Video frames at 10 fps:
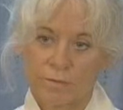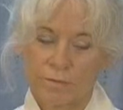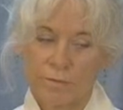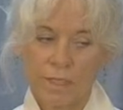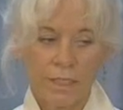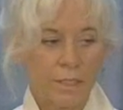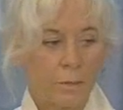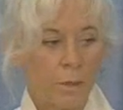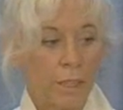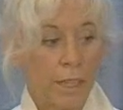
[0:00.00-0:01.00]
This
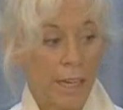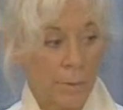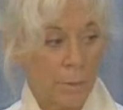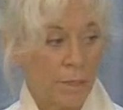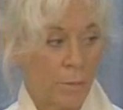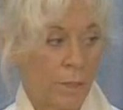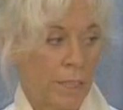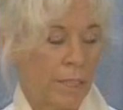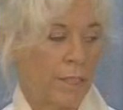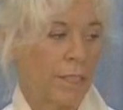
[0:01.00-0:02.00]
is what I mean
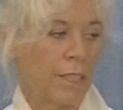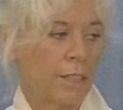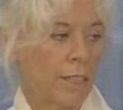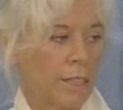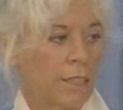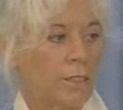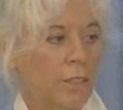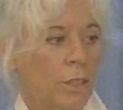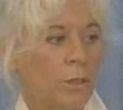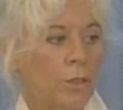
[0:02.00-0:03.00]
when I say that
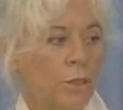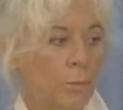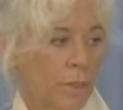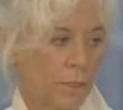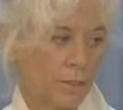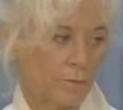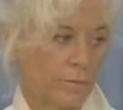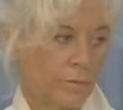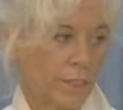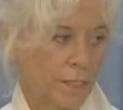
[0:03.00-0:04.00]
disillusionment
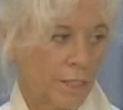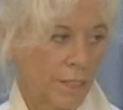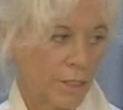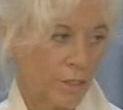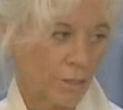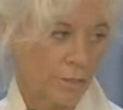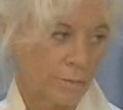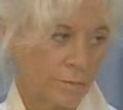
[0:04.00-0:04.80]
is essential.